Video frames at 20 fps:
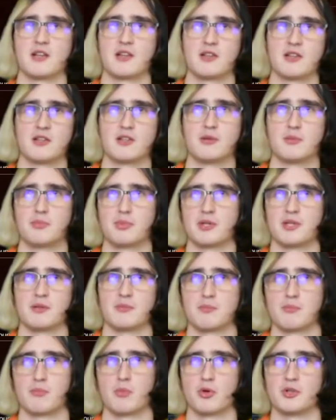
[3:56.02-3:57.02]
little bit
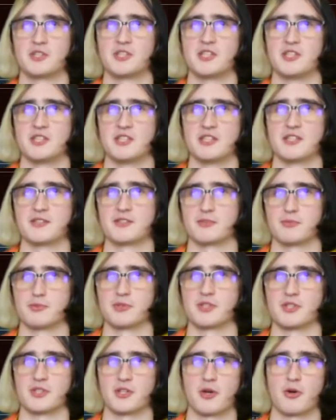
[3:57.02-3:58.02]
more tedious
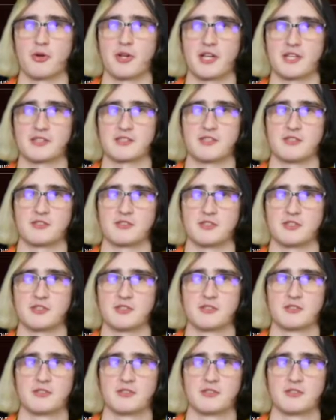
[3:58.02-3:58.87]
with the codex entries.